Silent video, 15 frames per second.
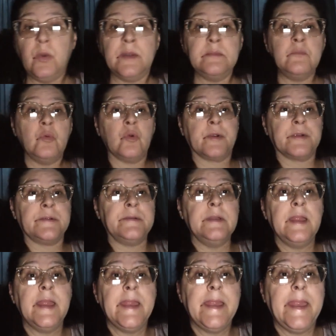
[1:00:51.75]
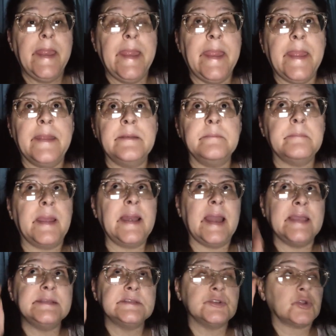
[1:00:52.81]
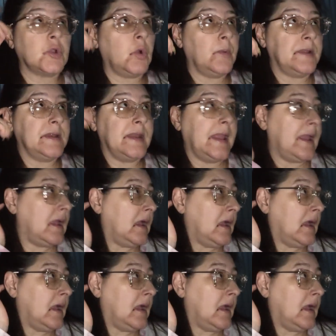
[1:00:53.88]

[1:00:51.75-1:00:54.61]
one more. And my lights are going down.